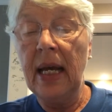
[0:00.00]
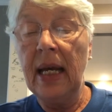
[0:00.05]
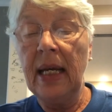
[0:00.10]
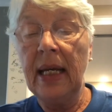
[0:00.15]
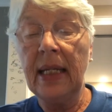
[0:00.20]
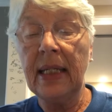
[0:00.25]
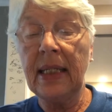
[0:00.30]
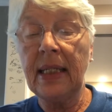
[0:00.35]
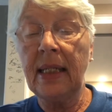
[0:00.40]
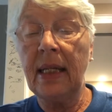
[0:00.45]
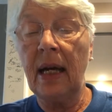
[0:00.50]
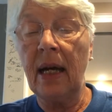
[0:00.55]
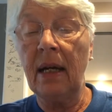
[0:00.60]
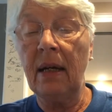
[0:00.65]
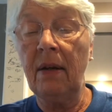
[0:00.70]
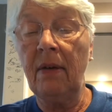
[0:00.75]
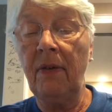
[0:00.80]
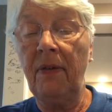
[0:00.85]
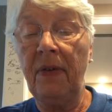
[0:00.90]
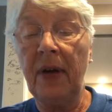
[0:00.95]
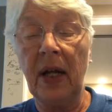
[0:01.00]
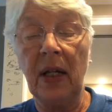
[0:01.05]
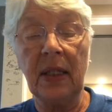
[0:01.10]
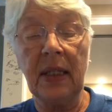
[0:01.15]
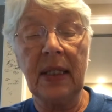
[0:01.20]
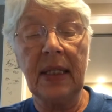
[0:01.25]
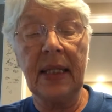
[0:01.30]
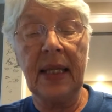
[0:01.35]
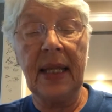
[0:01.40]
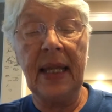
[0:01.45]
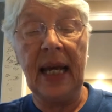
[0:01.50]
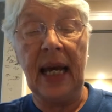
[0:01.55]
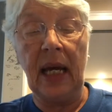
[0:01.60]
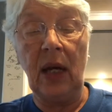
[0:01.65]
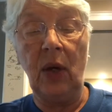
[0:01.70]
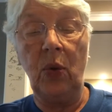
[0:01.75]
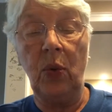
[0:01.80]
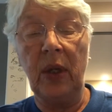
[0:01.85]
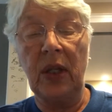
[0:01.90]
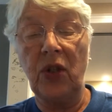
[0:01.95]
His tongue felt
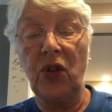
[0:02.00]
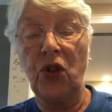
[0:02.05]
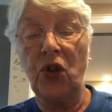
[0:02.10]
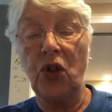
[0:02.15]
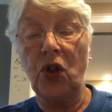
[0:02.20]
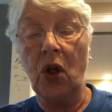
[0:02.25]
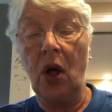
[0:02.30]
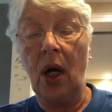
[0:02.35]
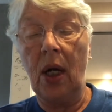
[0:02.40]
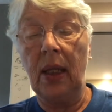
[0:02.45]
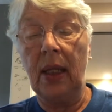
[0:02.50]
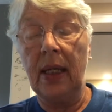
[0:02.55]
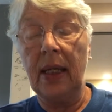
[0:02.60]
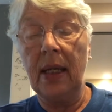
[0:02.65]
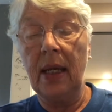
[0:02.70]
thick with chocolate.